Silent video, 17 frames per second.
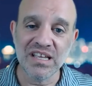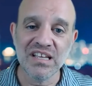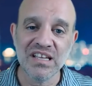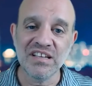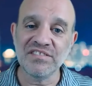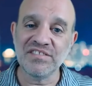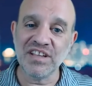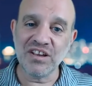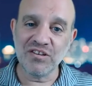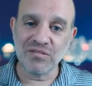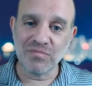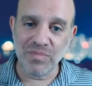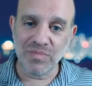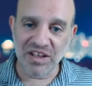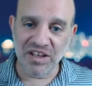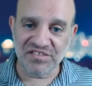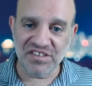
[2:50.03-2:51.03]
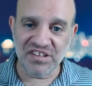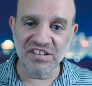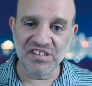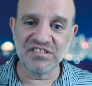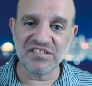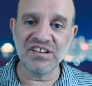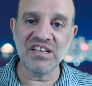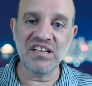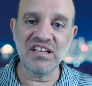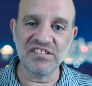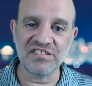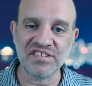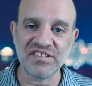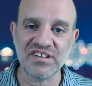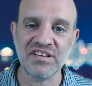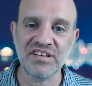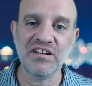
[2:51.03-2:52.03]
is that your message
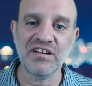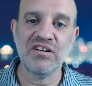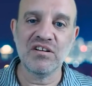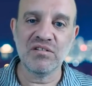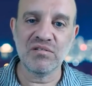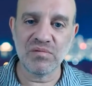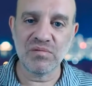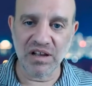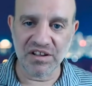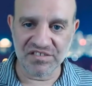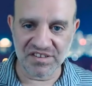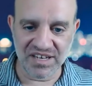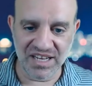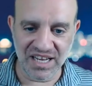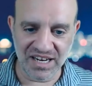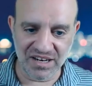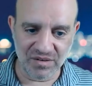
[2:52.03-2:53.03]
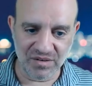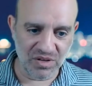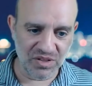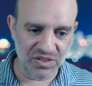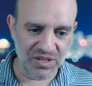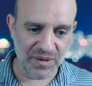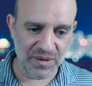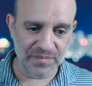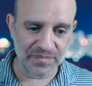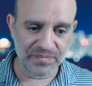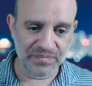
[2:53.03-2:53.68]
isn't resonating with them.